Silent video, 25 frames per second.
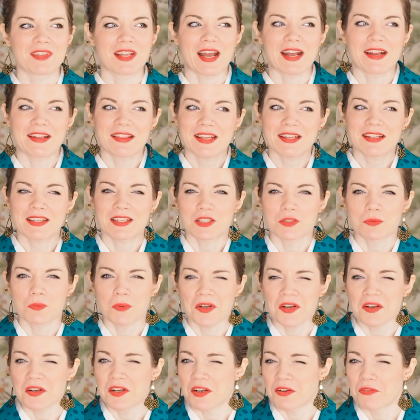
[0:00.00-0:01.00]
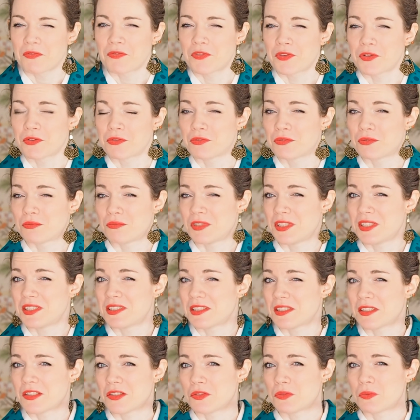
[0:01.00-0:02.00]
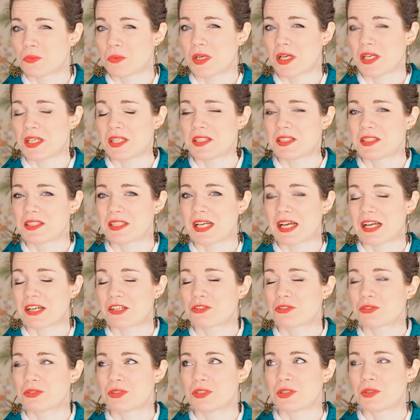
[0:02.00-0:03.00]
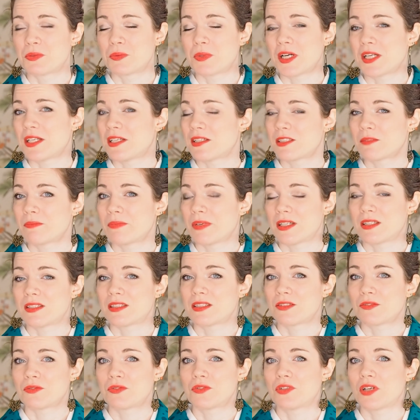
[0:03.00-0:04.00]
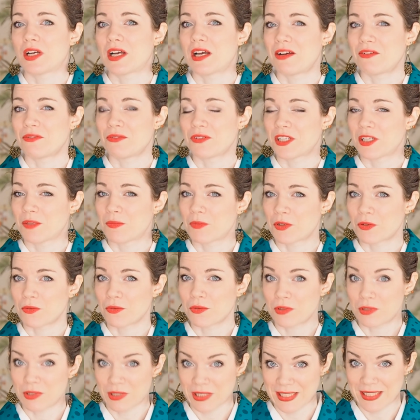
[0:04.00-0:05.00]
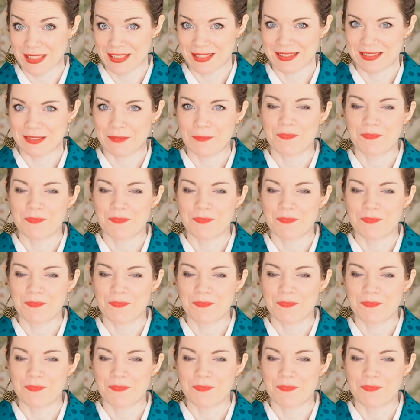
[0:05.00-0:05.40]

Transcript: I think that's one of those reasons why it's actually quite expensive to have a kimono cleaned.